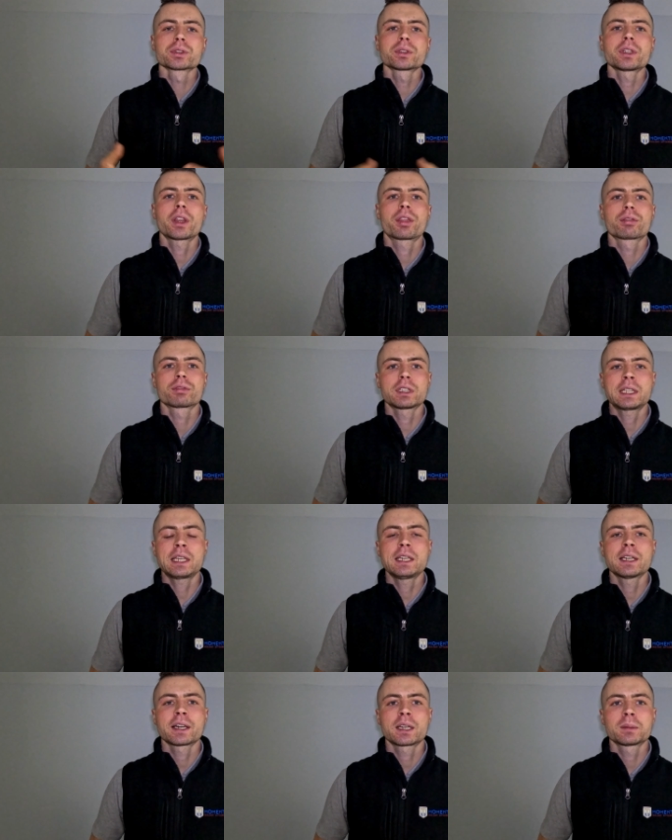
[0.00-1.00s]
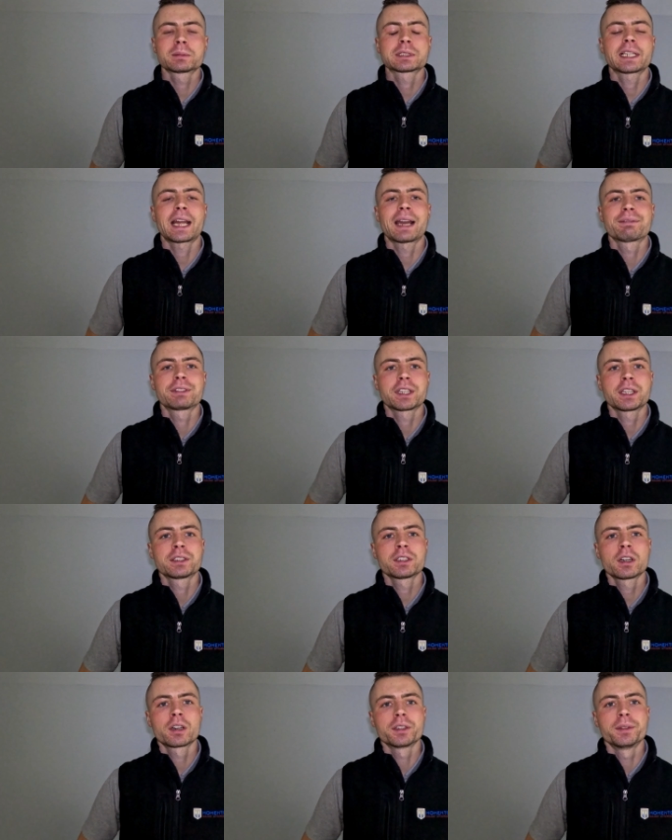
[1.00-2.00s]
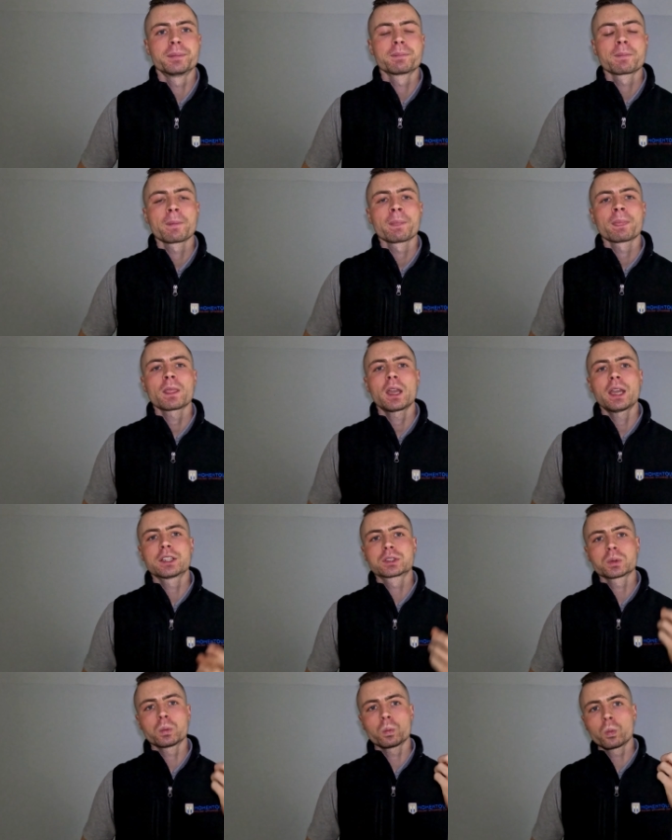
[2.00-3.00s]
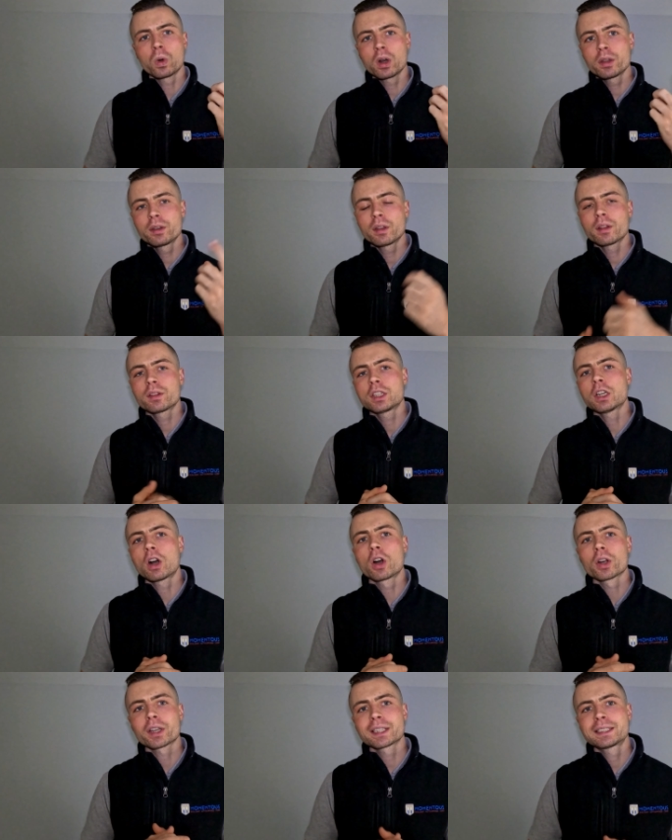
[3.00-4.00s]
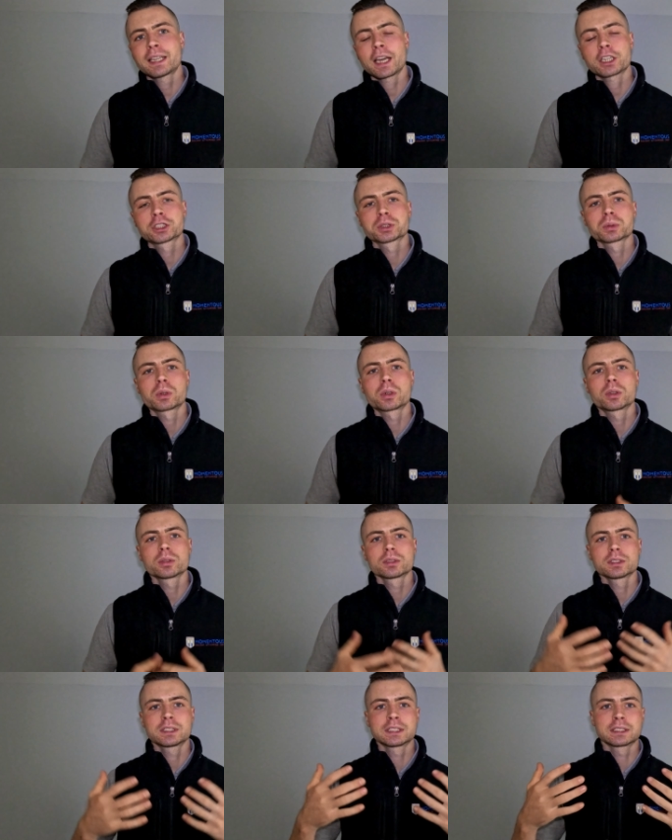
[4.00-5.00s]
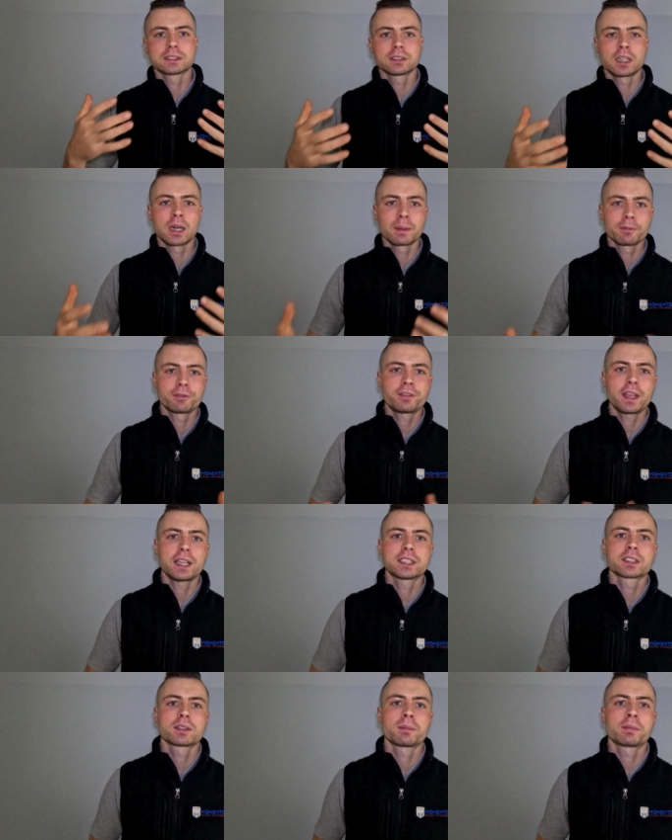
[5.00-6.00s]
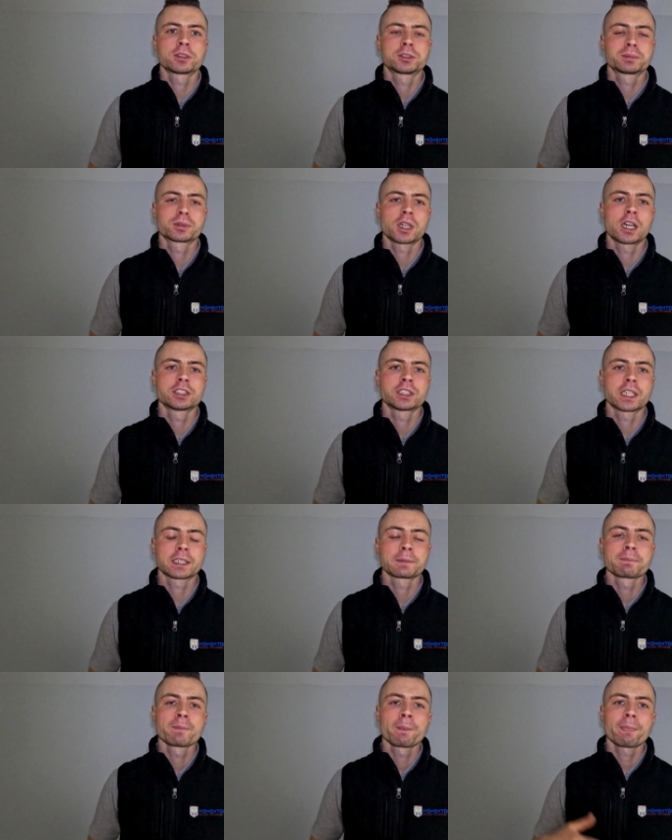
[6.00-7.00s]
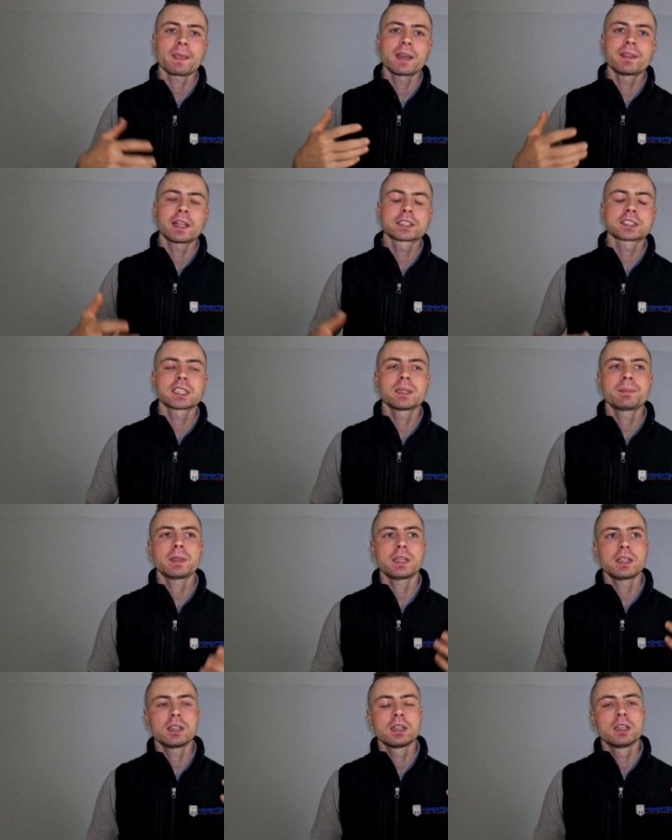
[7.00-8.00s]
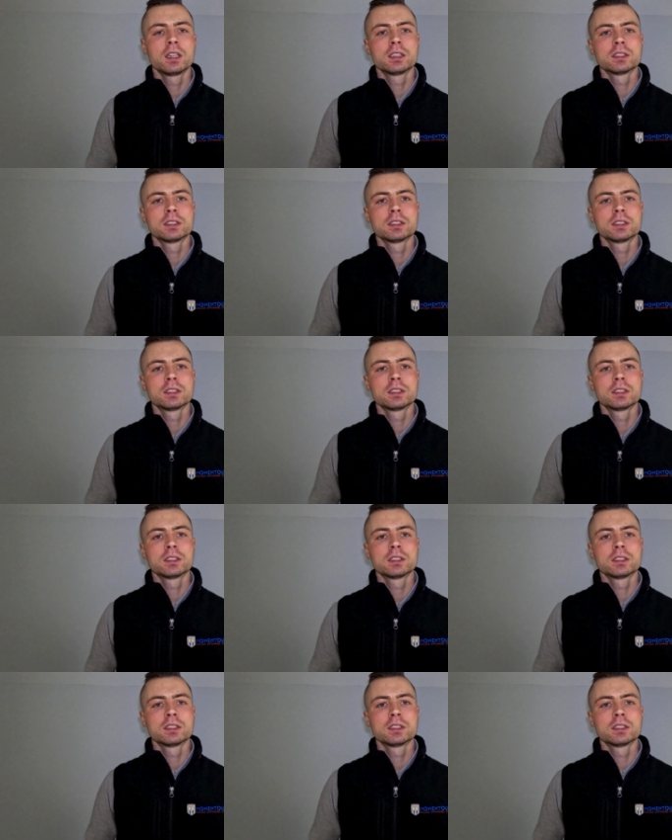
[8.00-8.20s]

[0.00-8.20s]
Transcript: really three key items that have to get done. It's one, the architectural um, phase of the project, and that's going to be